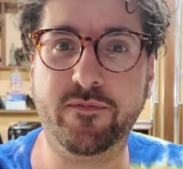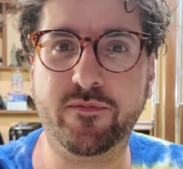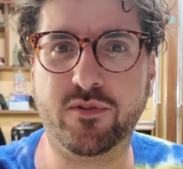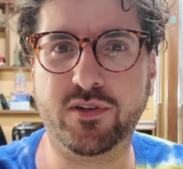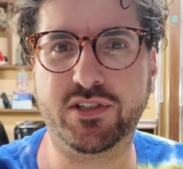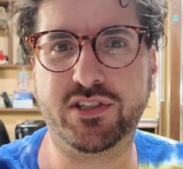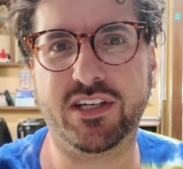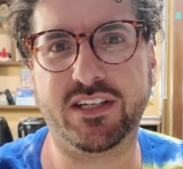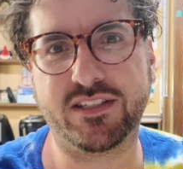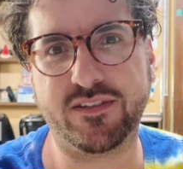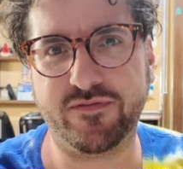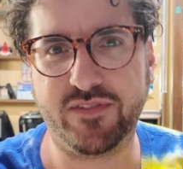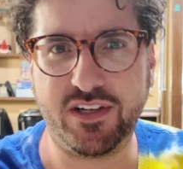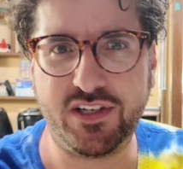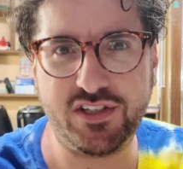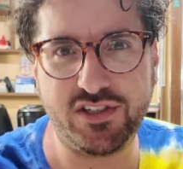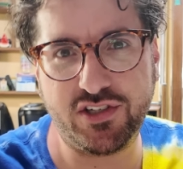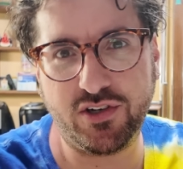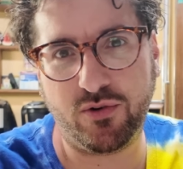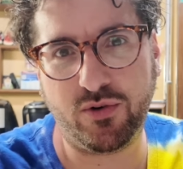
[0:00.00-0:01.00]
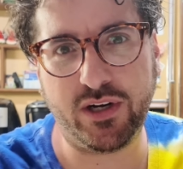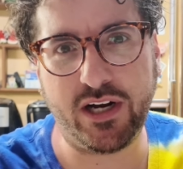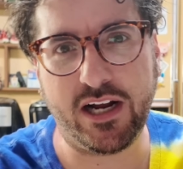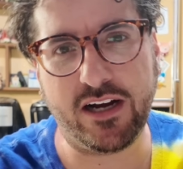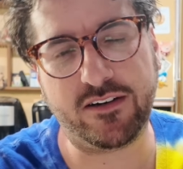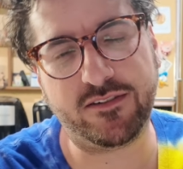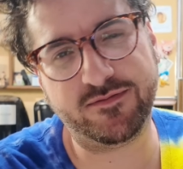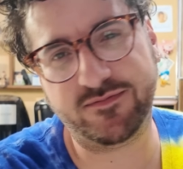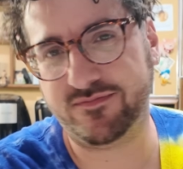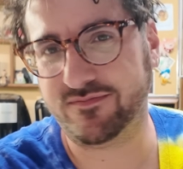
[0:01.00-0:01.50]
Once you got some veggies going
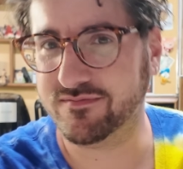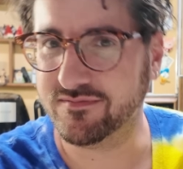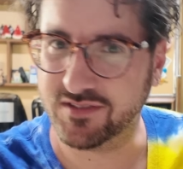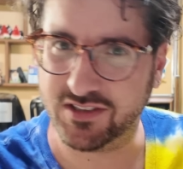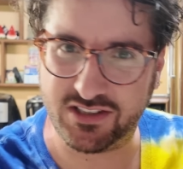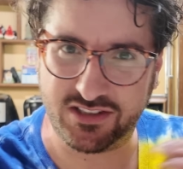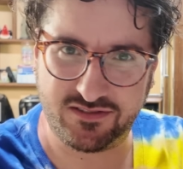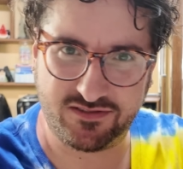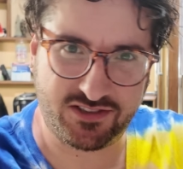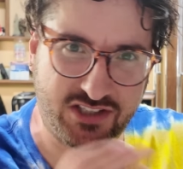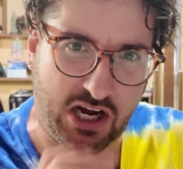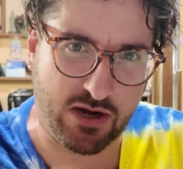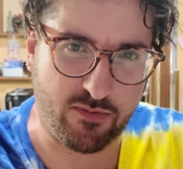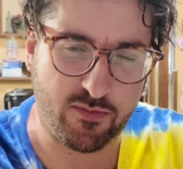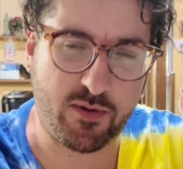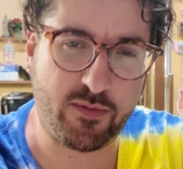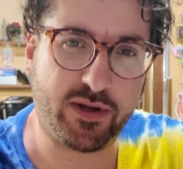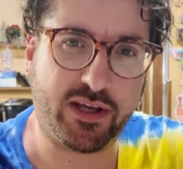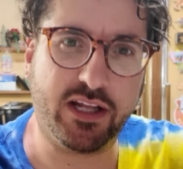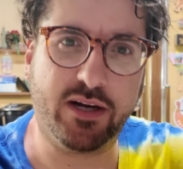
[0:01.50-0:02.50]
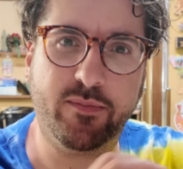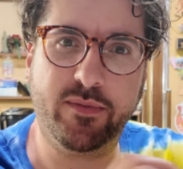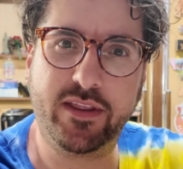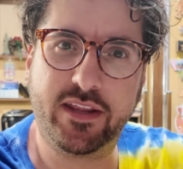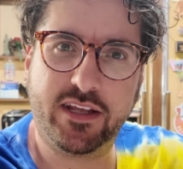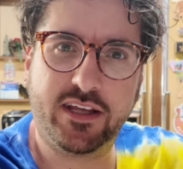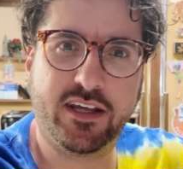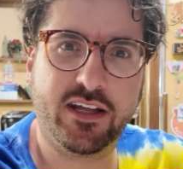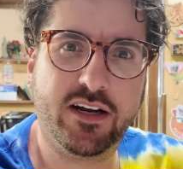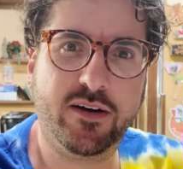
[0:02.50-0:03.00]
out, just chop them up, get
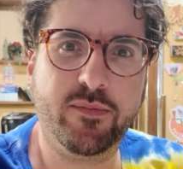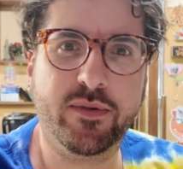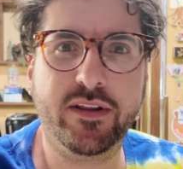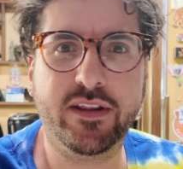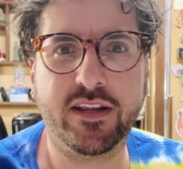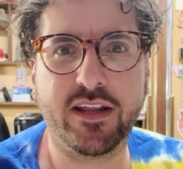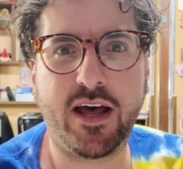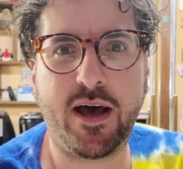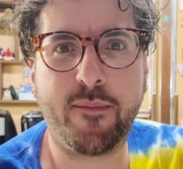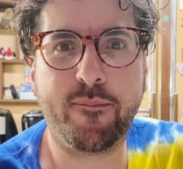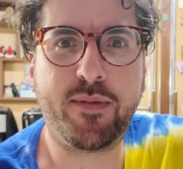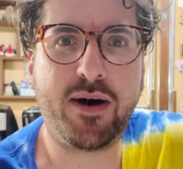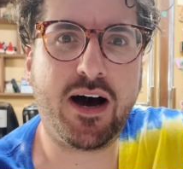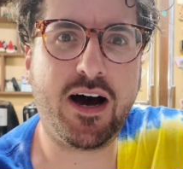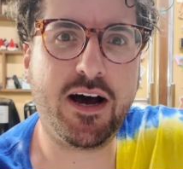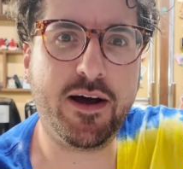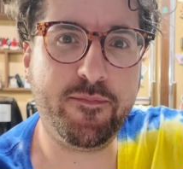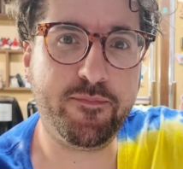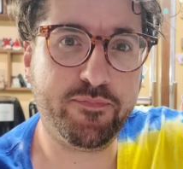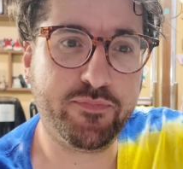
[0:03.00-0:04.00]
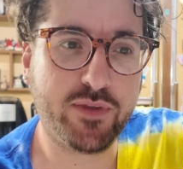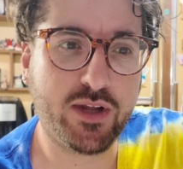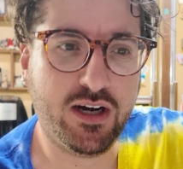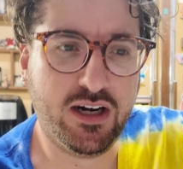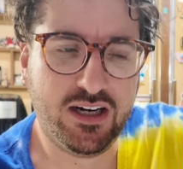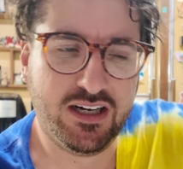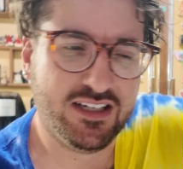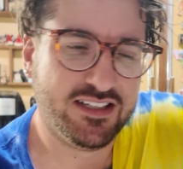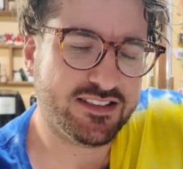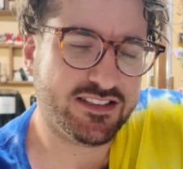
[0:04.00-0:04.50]
them into that pot
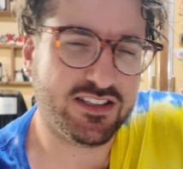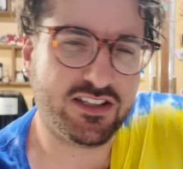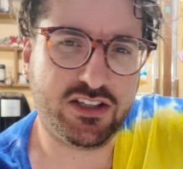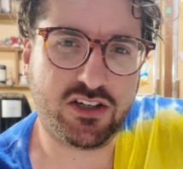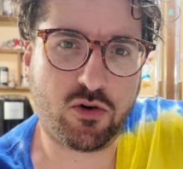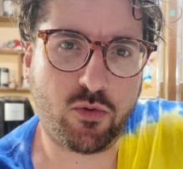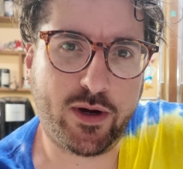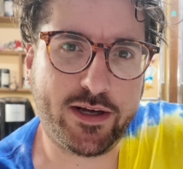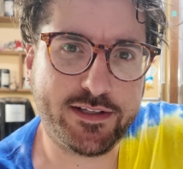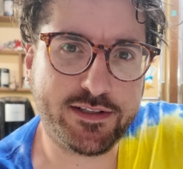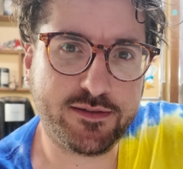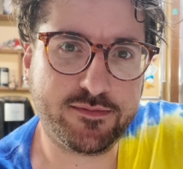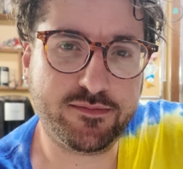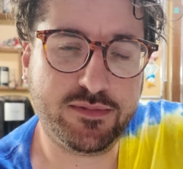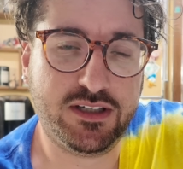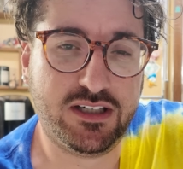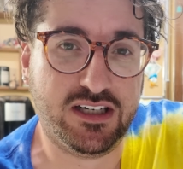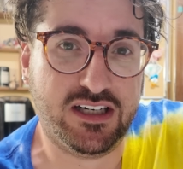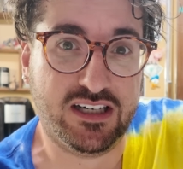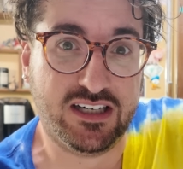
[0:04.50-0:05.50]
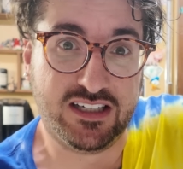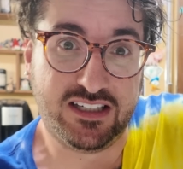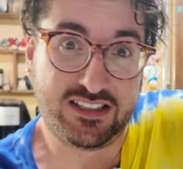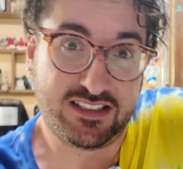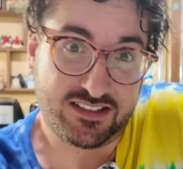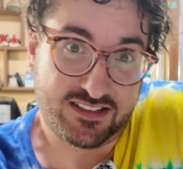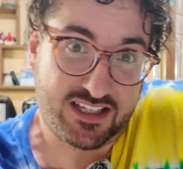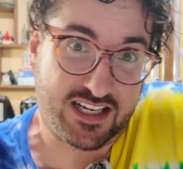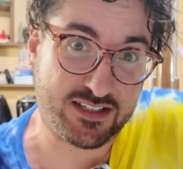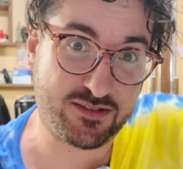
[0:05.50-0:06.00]
so you don't waste them.
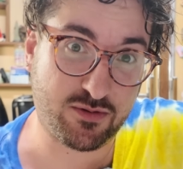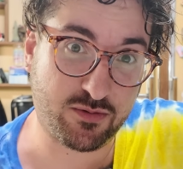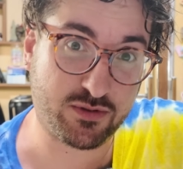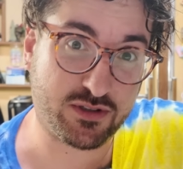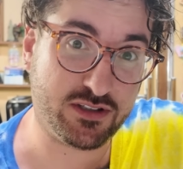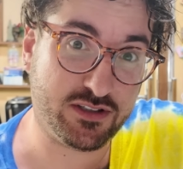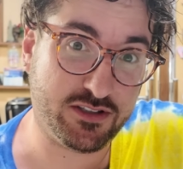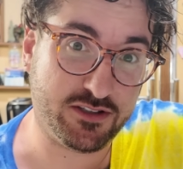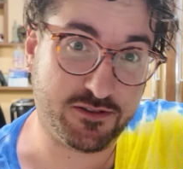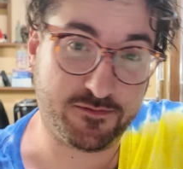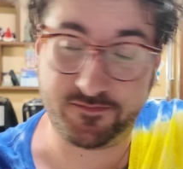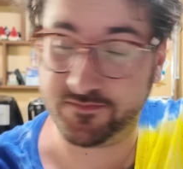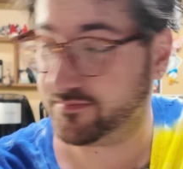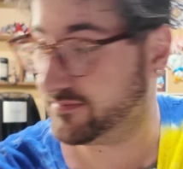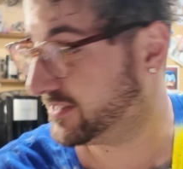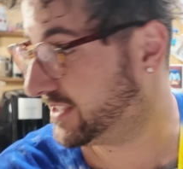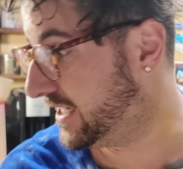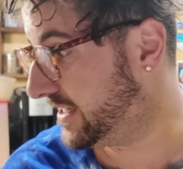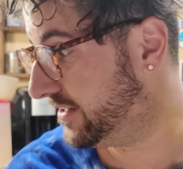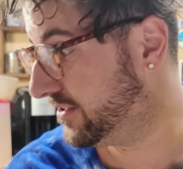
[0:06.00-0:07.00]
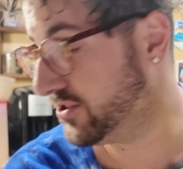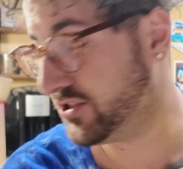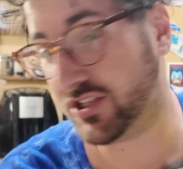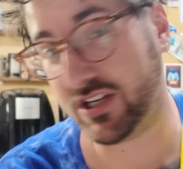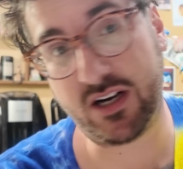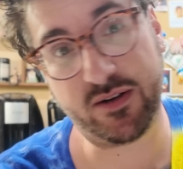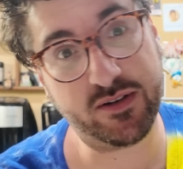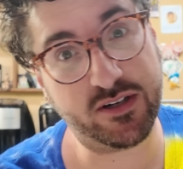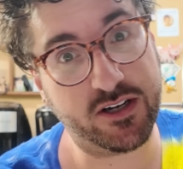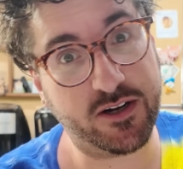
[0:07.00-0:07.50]
So that's what we're gonna do. Got those
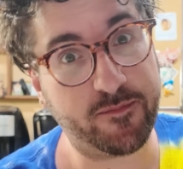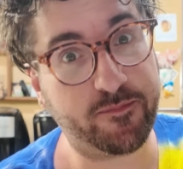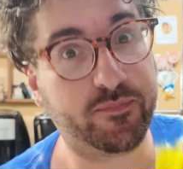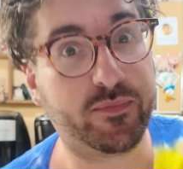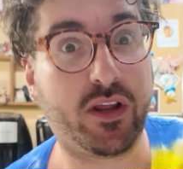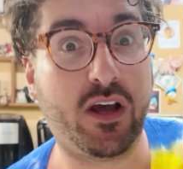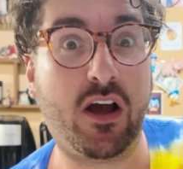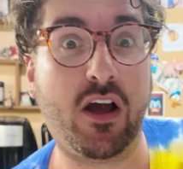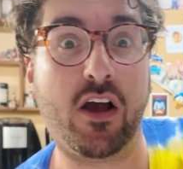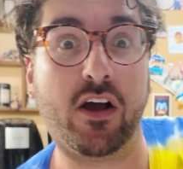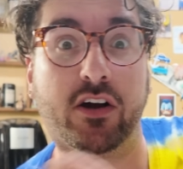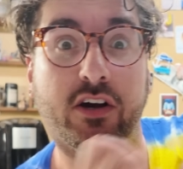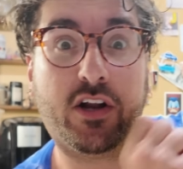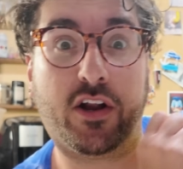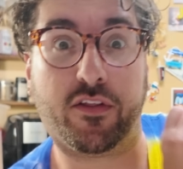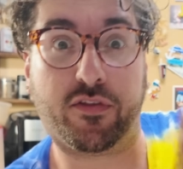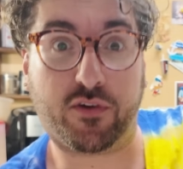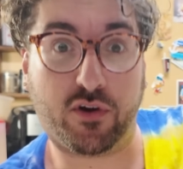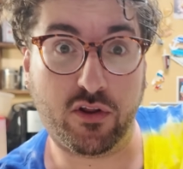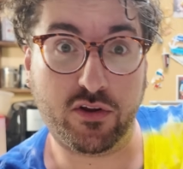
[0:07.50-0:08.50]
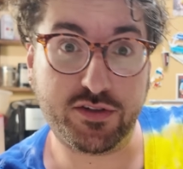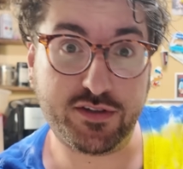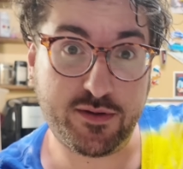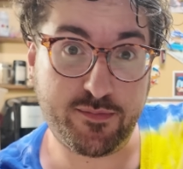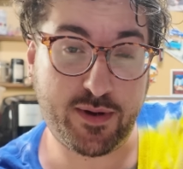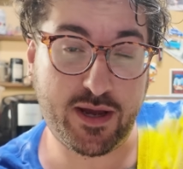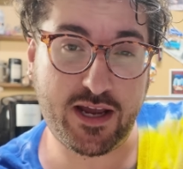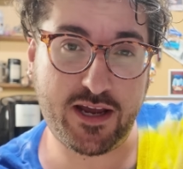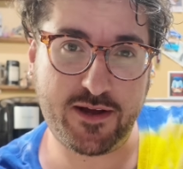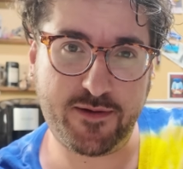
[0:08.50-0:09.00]
chopped up. Gonna throw those in
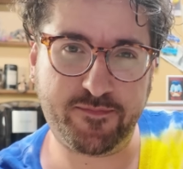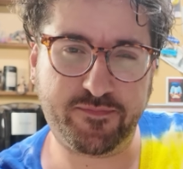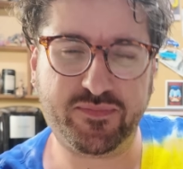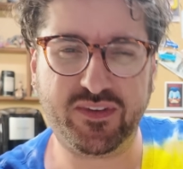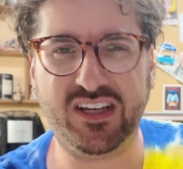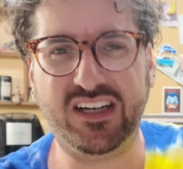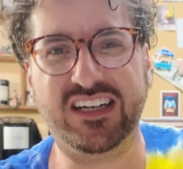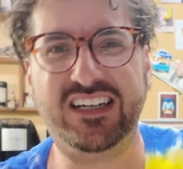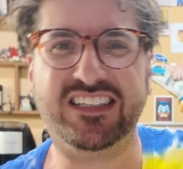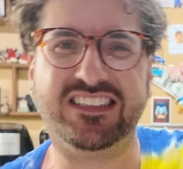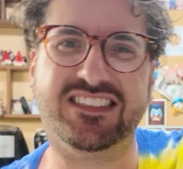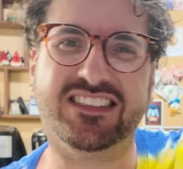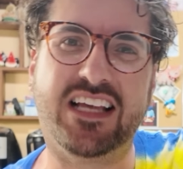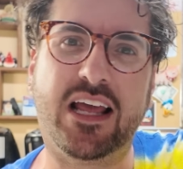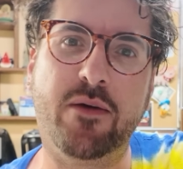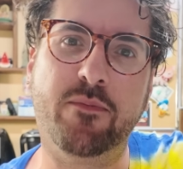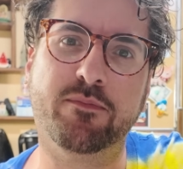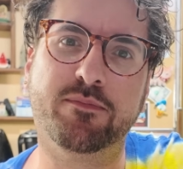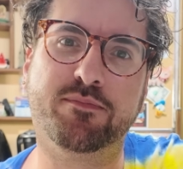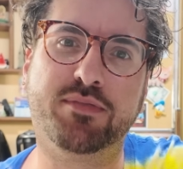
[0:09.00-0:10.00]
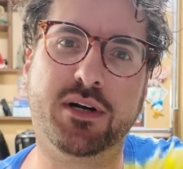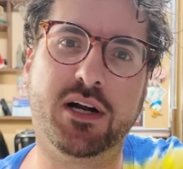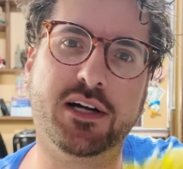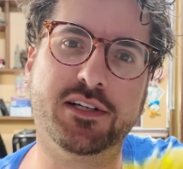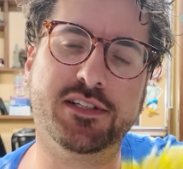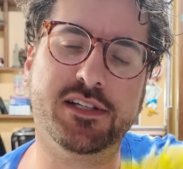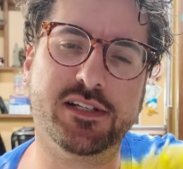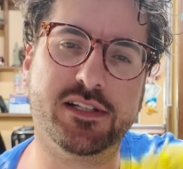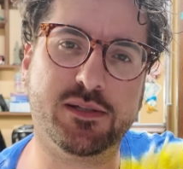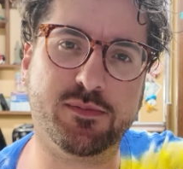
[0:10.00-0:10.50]
the pan. Same
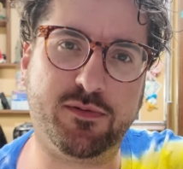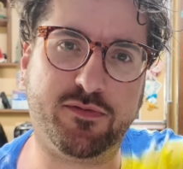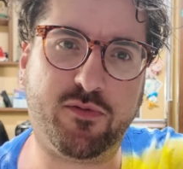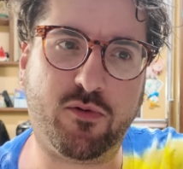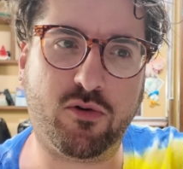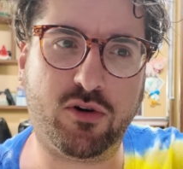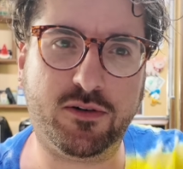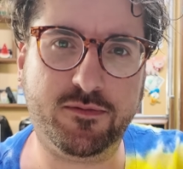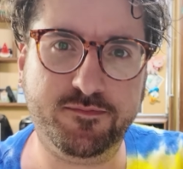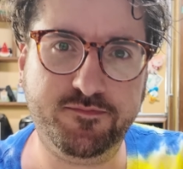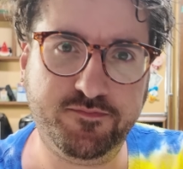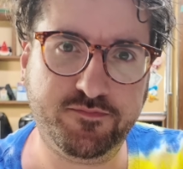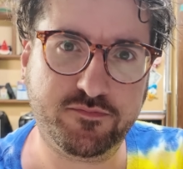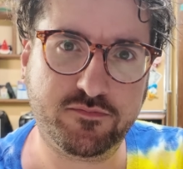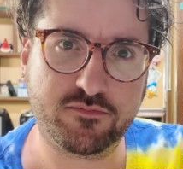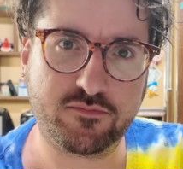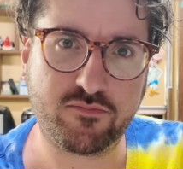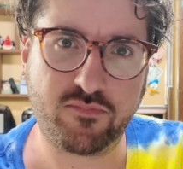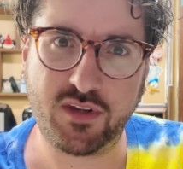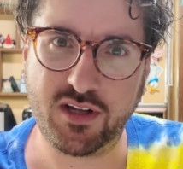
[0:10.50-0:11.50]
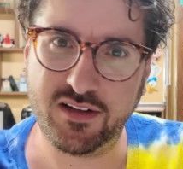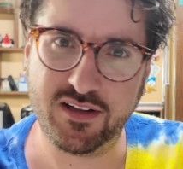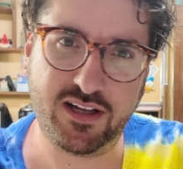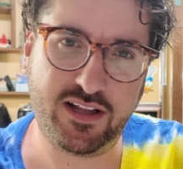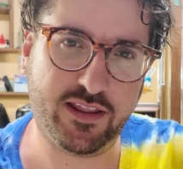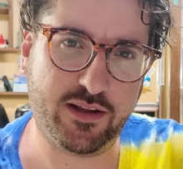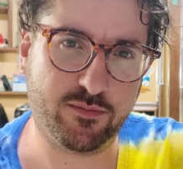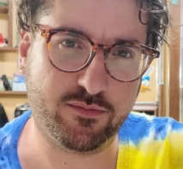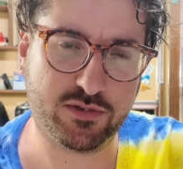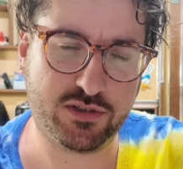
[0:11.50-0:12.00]
process as before.
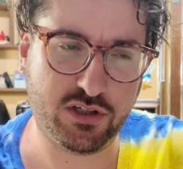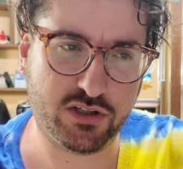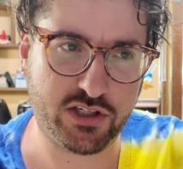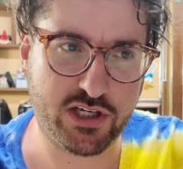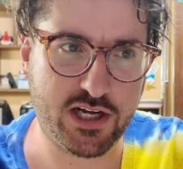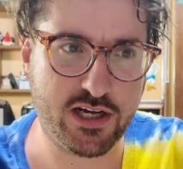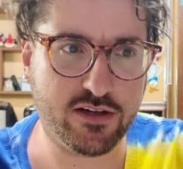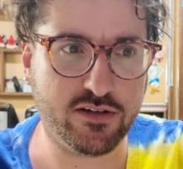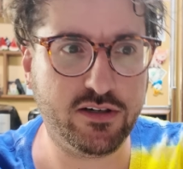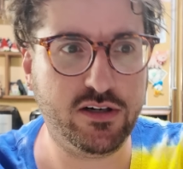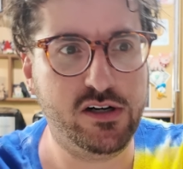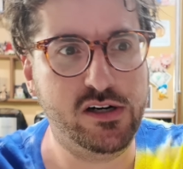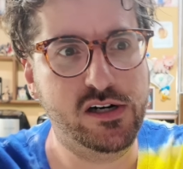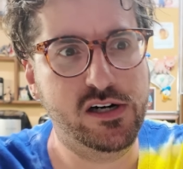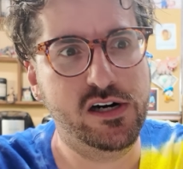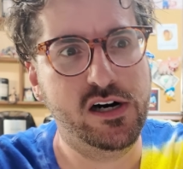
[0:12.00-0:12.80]
Let them cook down.